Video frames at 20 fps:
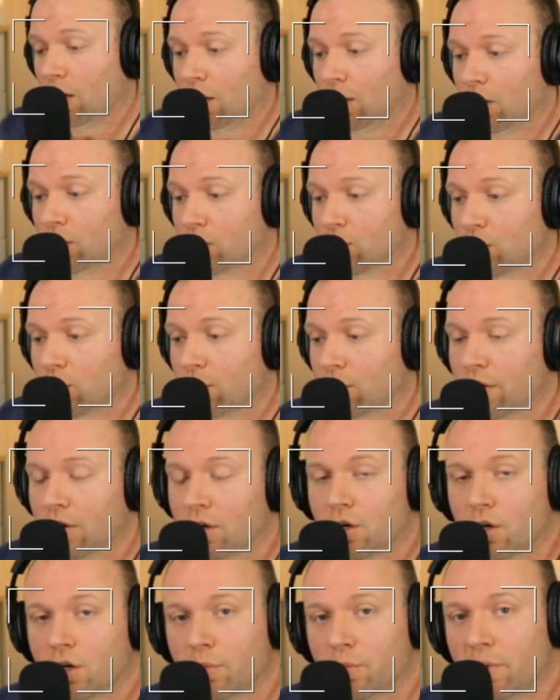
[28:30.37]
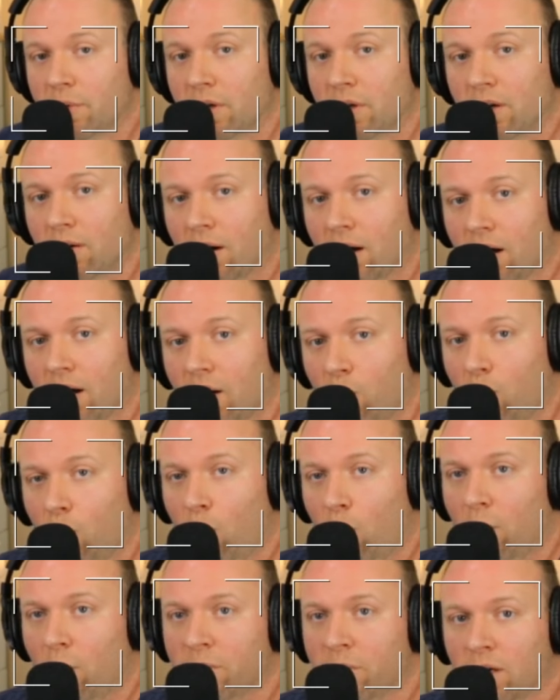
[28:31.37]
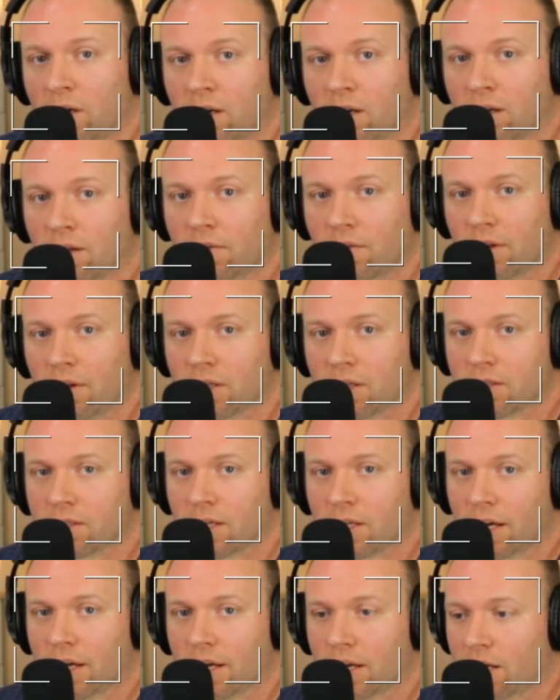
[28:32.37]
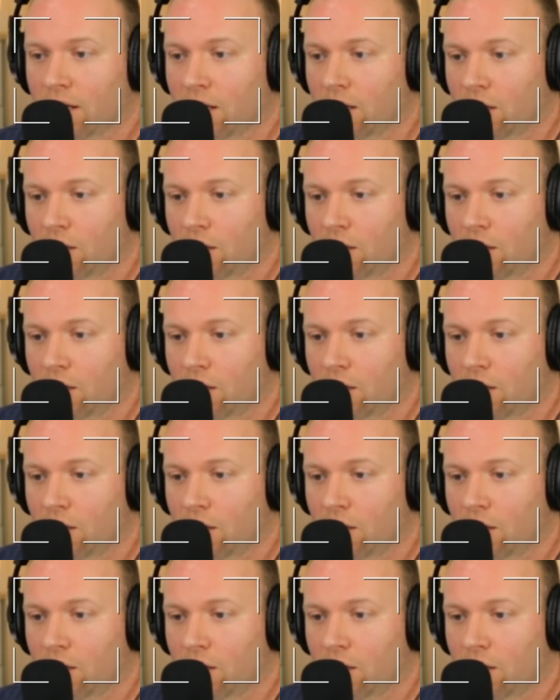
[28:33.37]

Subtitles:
Sure, there could be a woman that is like